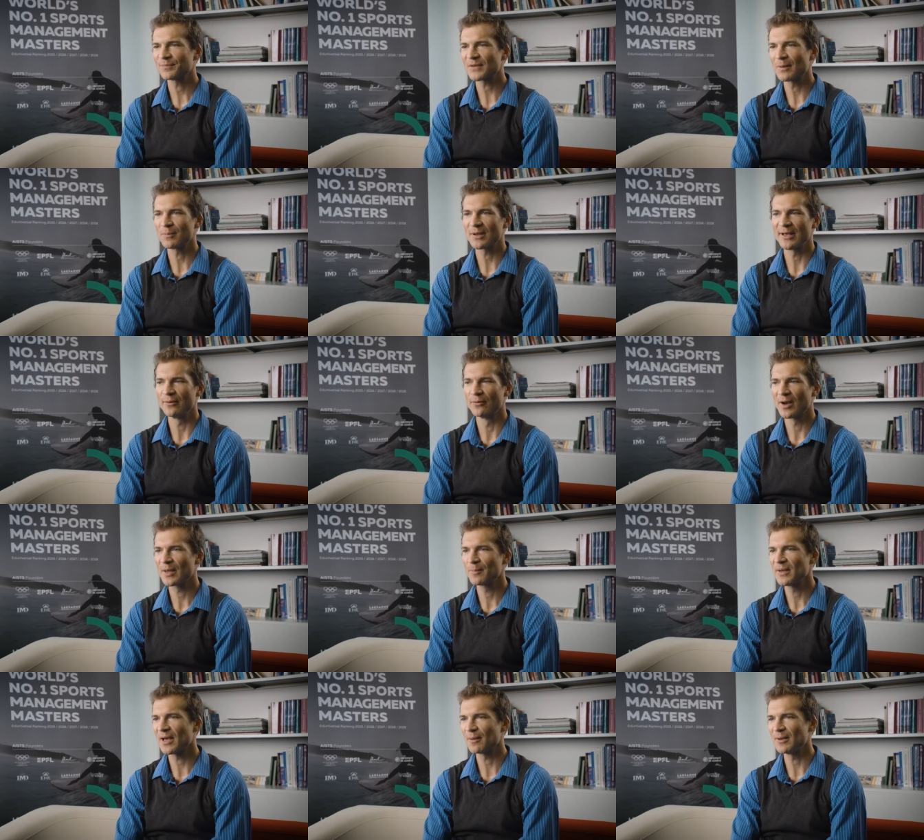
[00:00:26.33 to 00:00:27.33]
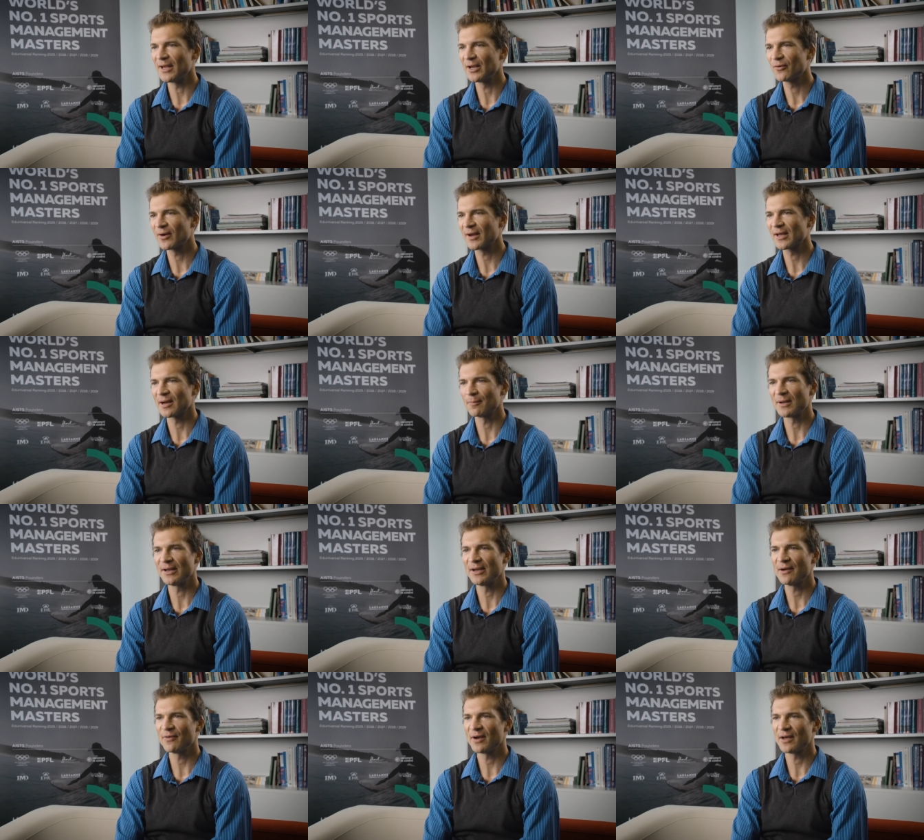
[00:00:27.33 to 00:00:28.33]
I played rugby, I played cricket, I
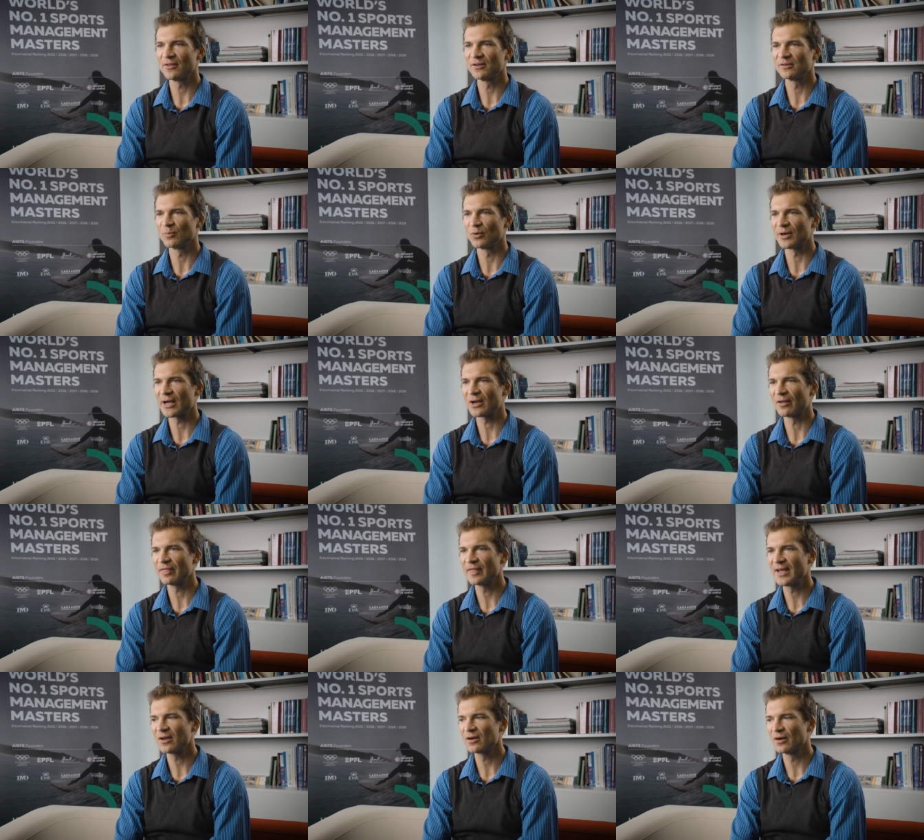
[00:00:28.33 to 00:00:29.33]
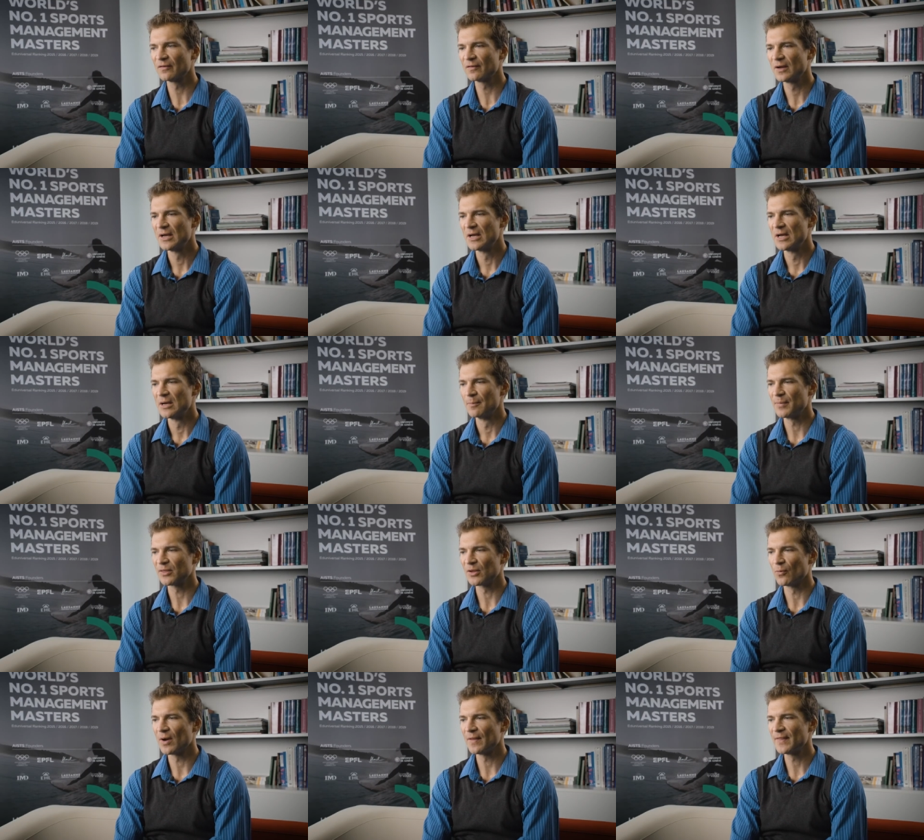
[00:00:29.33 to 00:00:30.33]
played every other sport I could think of, but
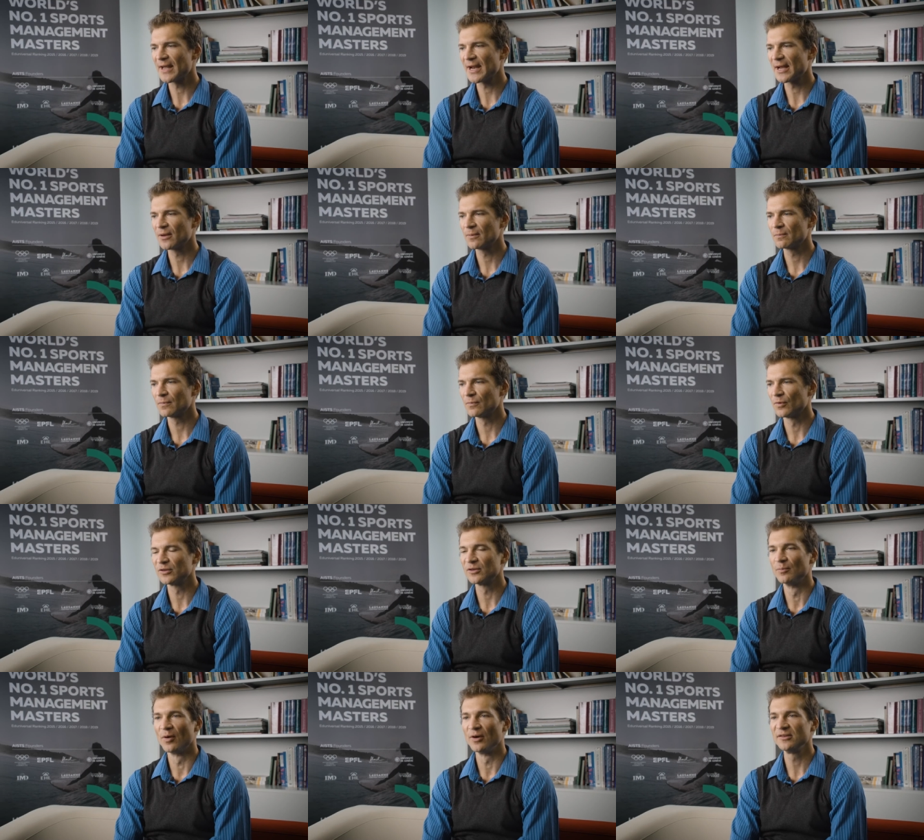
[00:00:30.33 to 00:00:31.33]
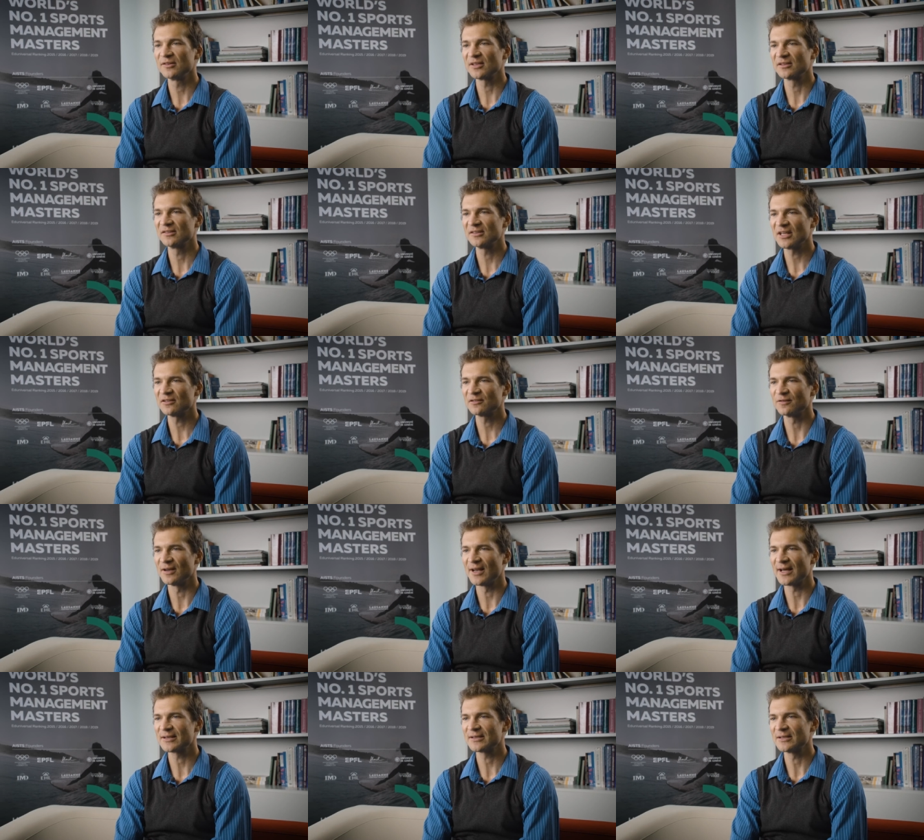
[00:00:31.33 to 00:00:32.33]
the one that I was the most
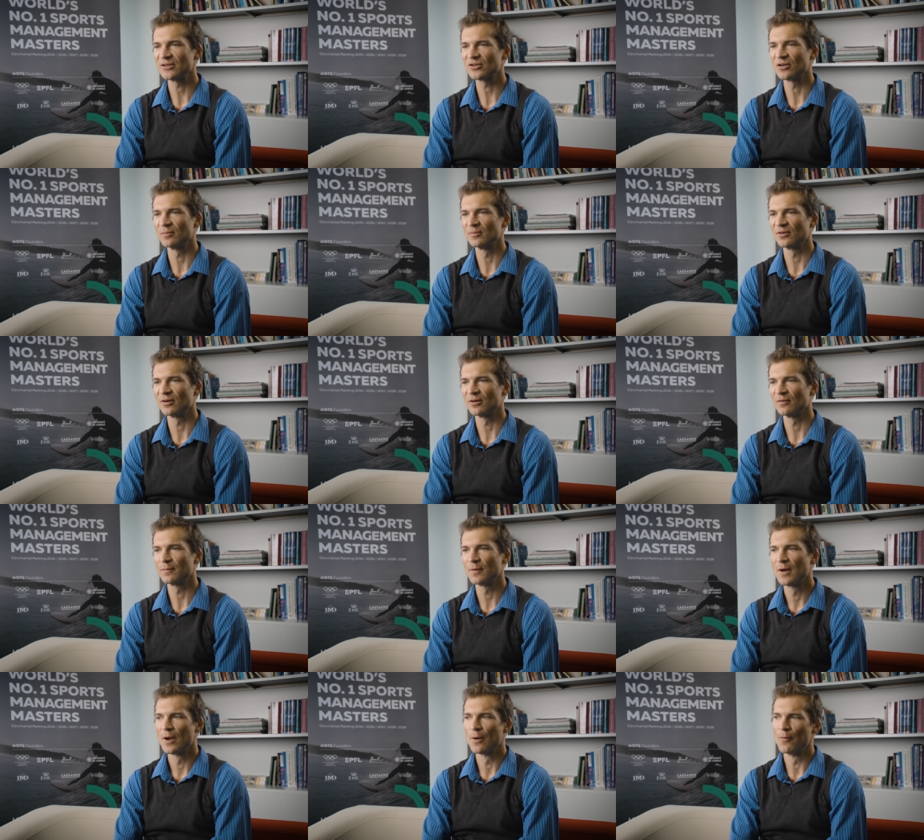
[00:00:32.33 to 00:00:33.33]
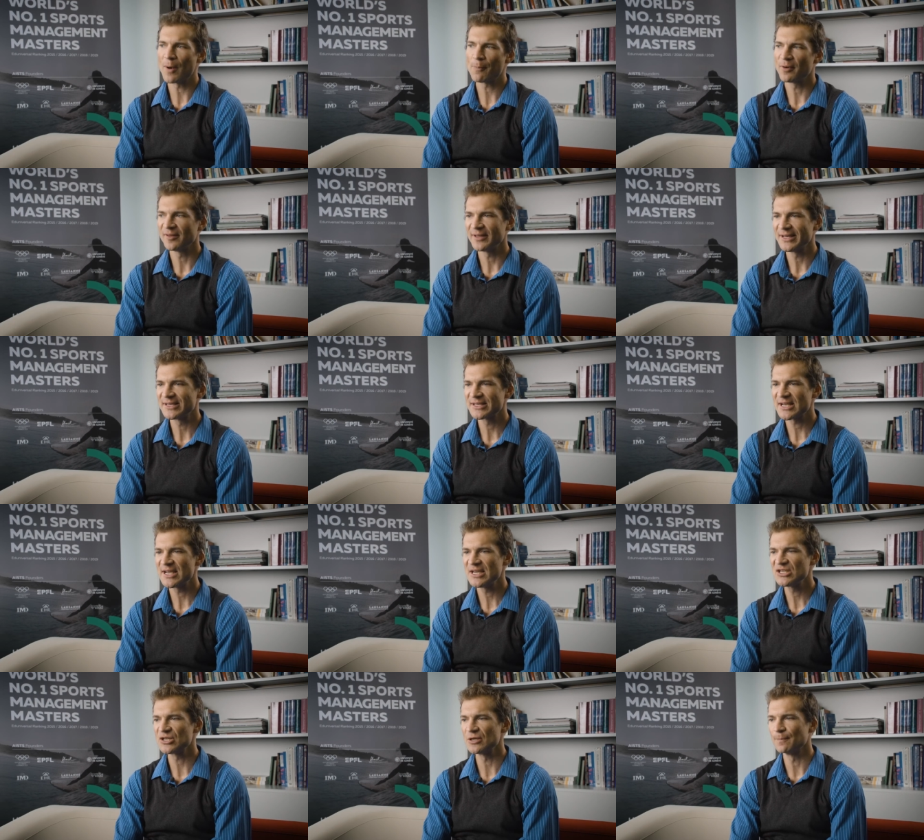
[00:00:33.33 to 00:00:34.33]
successful at in terms of
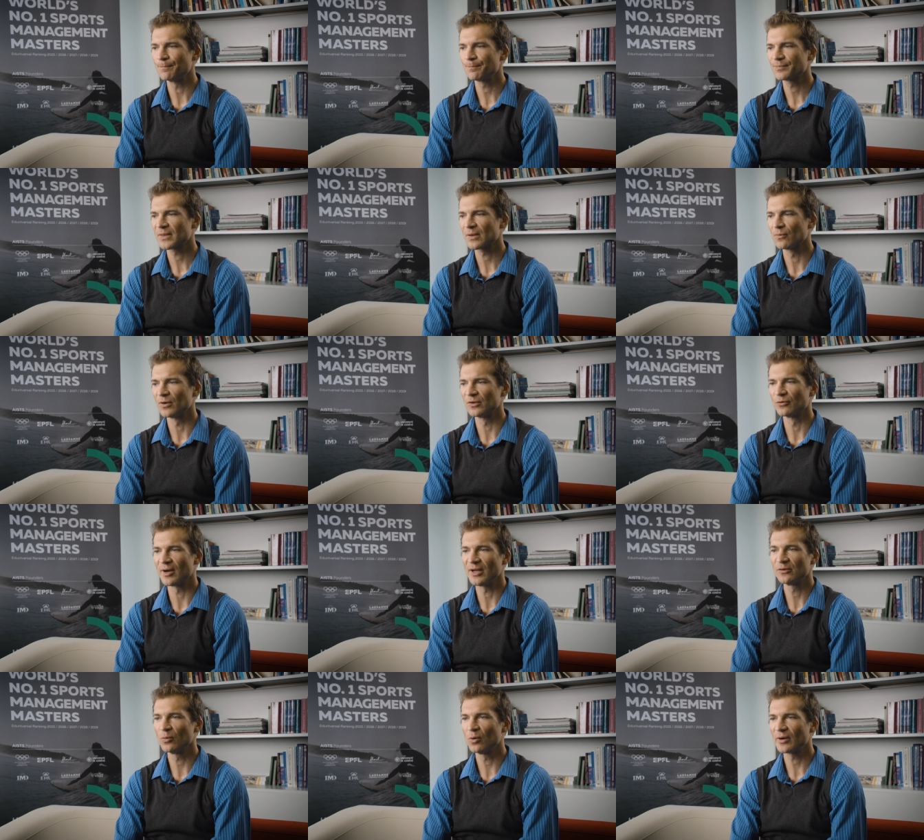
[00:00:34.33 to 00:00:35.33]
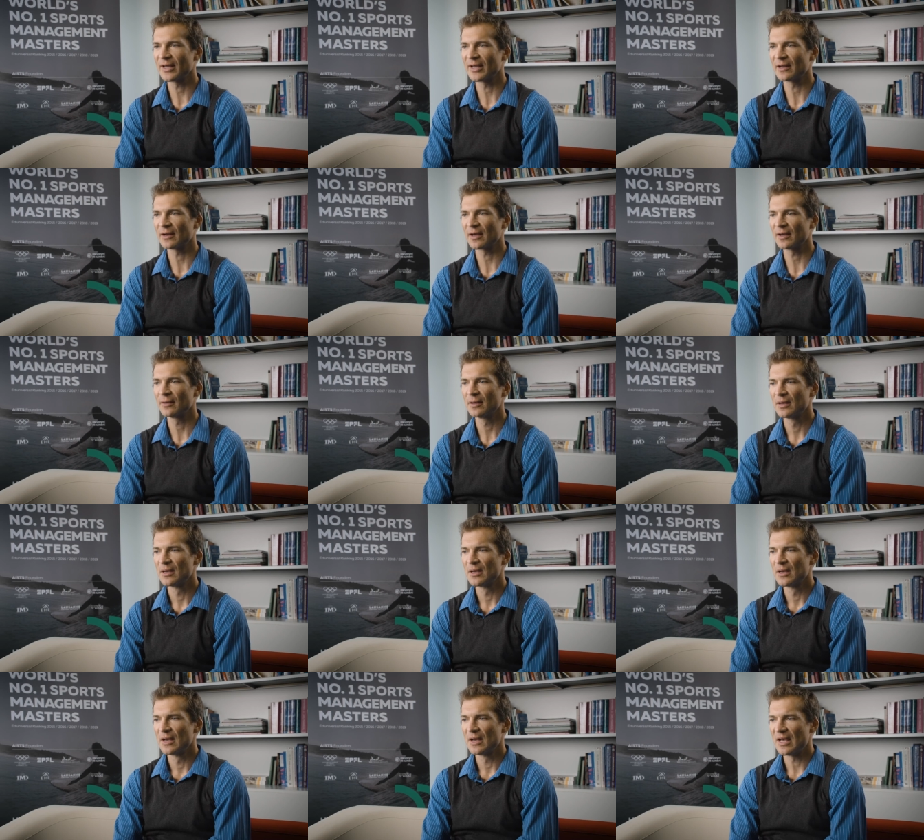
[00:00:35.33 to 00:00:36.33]
representation was race walking and I
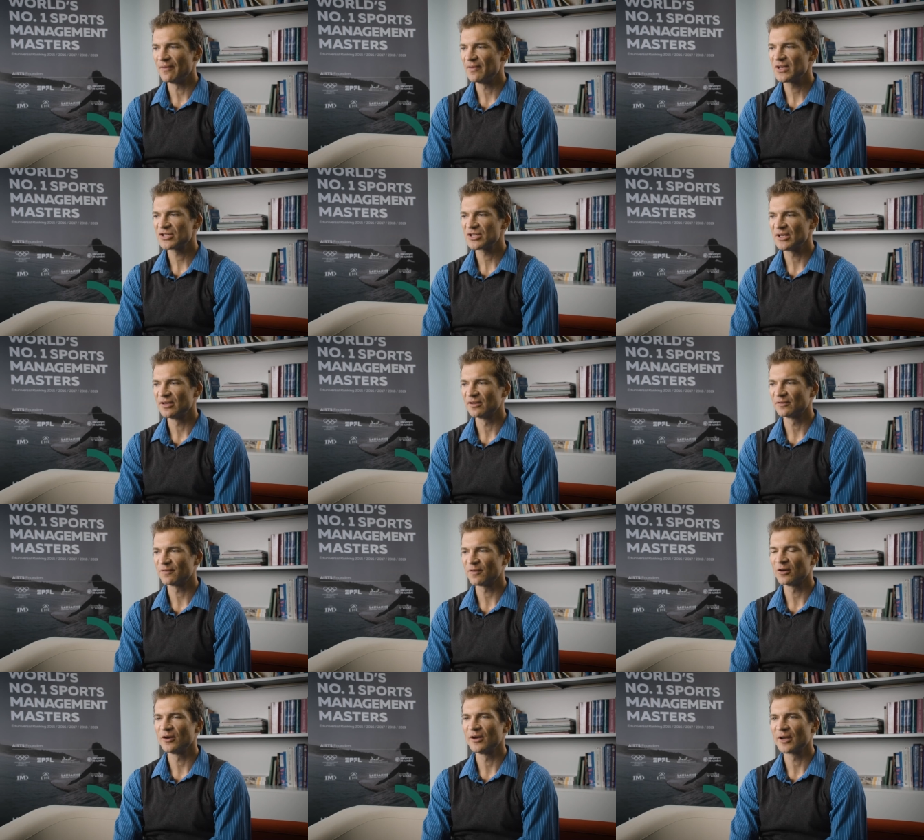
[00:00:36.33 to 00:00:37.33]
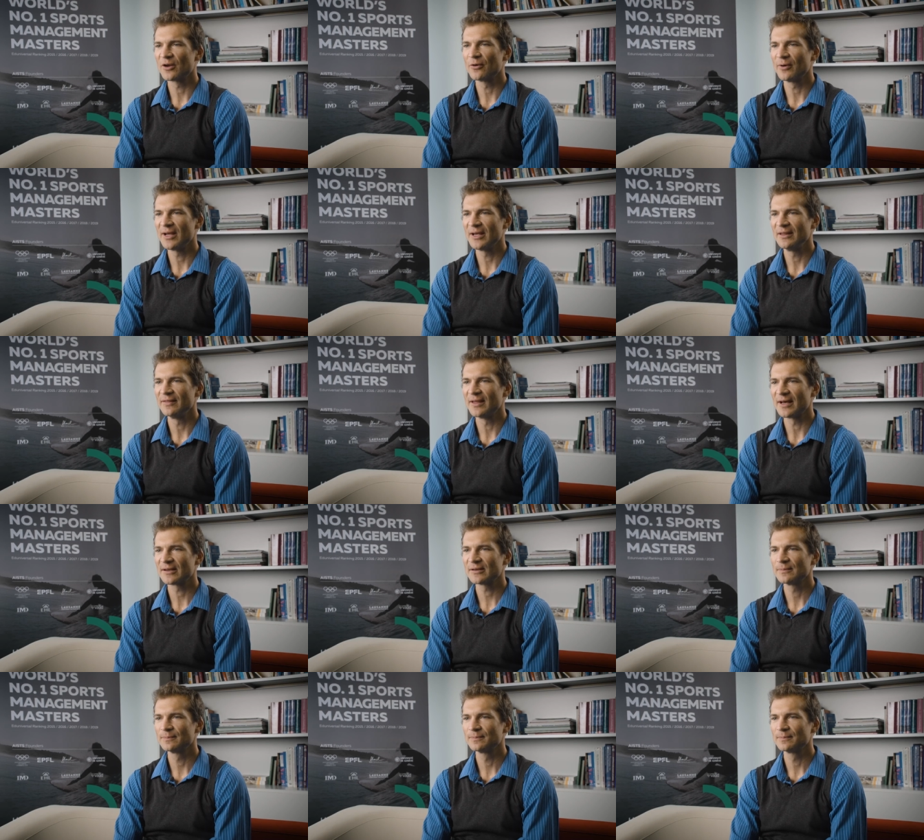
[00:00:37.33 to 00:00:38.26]
eventually just followed a career in that.